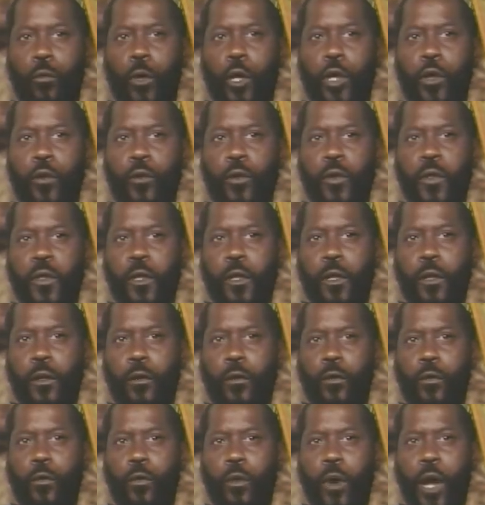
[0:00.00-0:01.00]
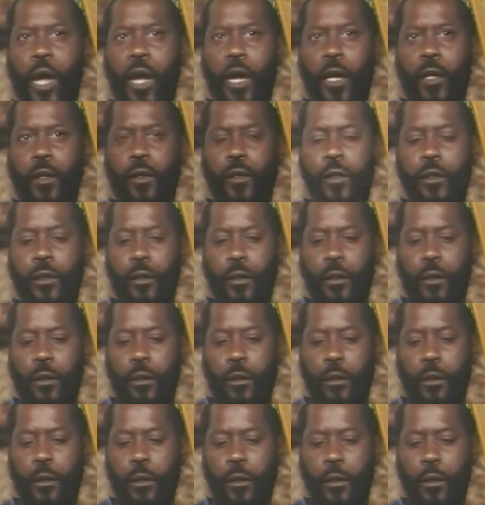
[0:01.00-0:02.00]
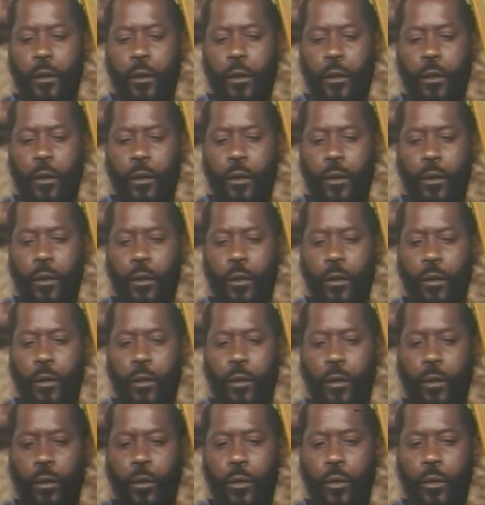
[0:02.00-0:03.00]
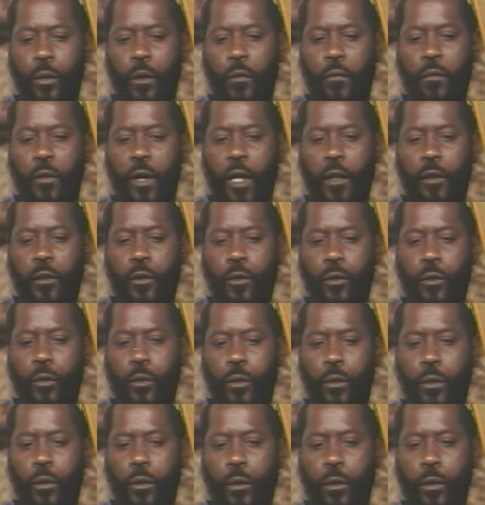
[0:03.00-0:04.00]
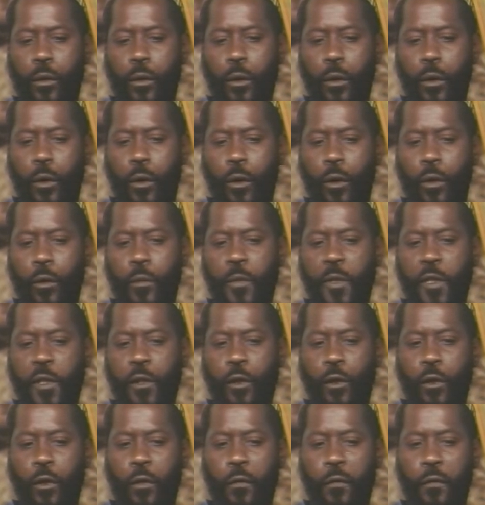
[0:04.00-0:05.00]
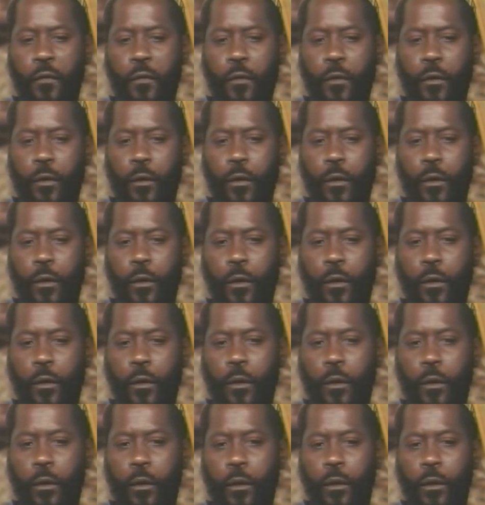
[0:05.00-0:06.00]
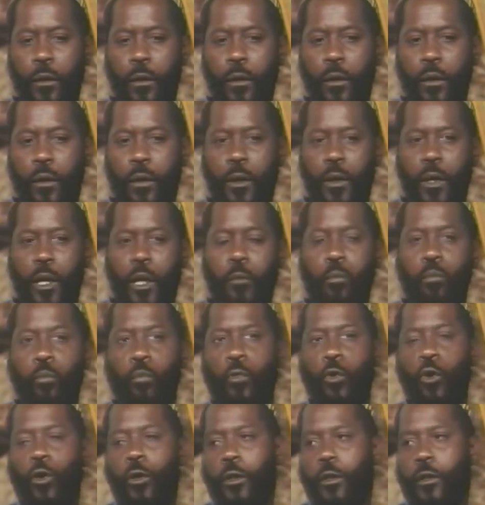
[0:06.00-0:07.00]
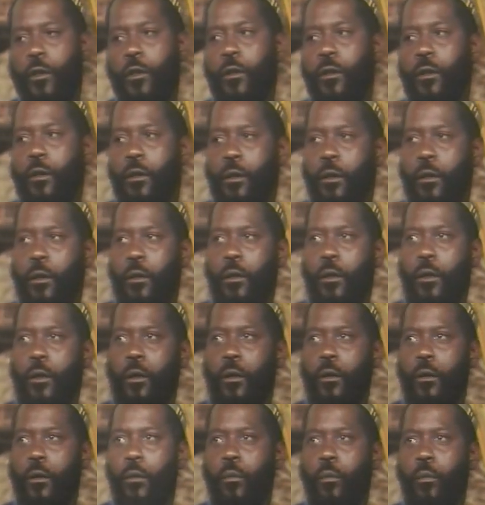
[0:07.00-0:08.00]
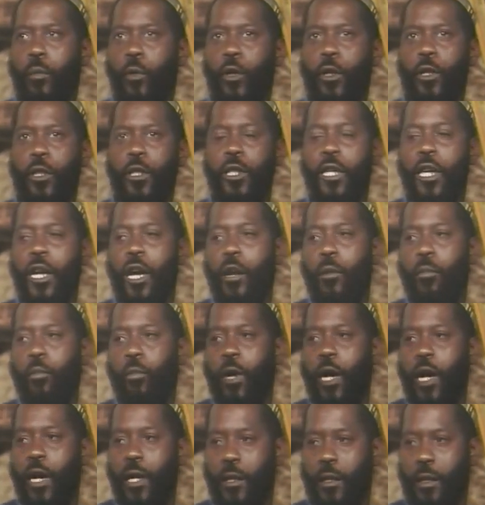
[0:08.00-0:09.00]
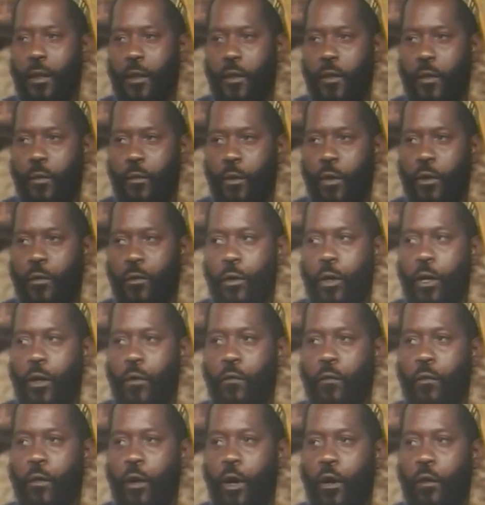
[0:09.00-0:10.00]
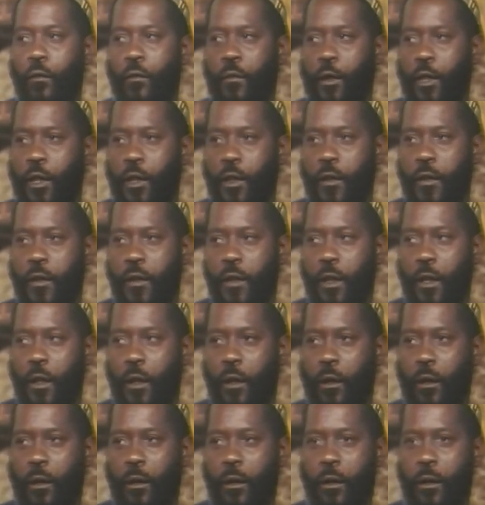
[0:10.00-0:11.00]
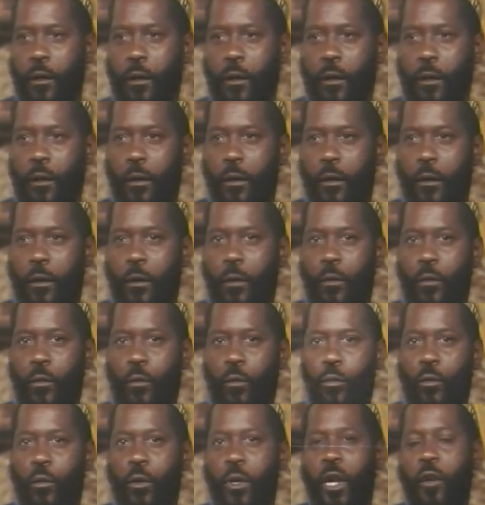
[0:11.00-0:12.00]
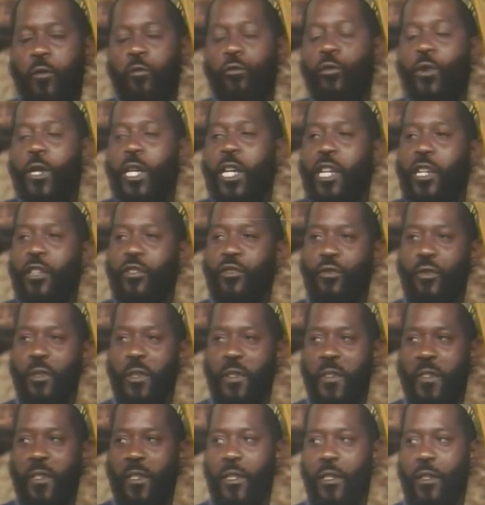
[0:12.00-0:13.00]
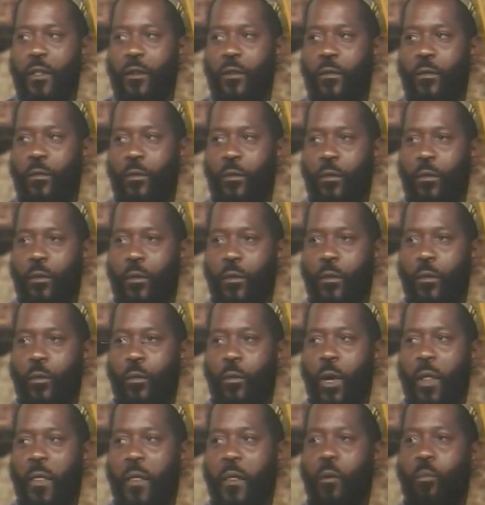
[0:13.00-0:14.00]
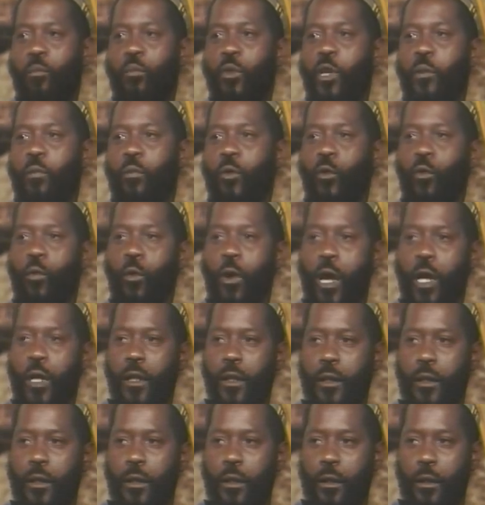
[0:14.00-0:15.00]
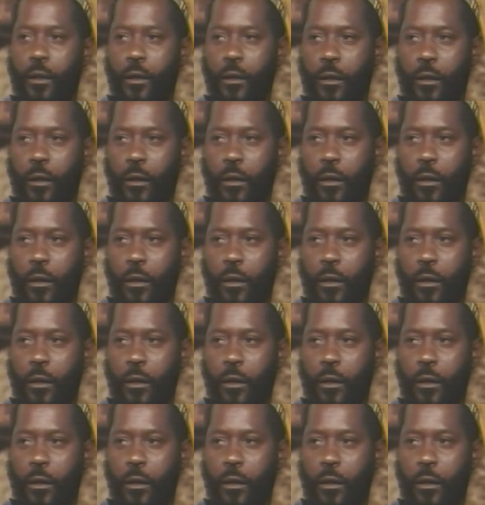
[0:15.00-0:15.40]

When you say riots, you have got to observe that both political parties which were involved in this thing were not really interested in what the people wanted.